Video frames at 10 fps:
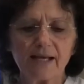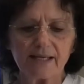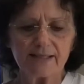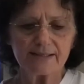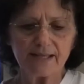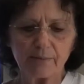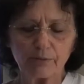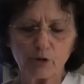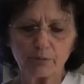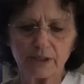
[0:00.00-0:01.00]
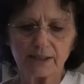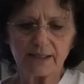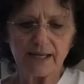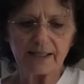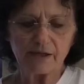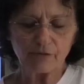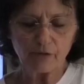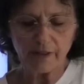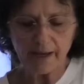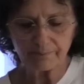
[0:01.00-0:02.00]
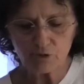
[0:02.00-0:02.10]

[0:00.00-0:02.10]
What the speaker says: is the appropriate learning for them.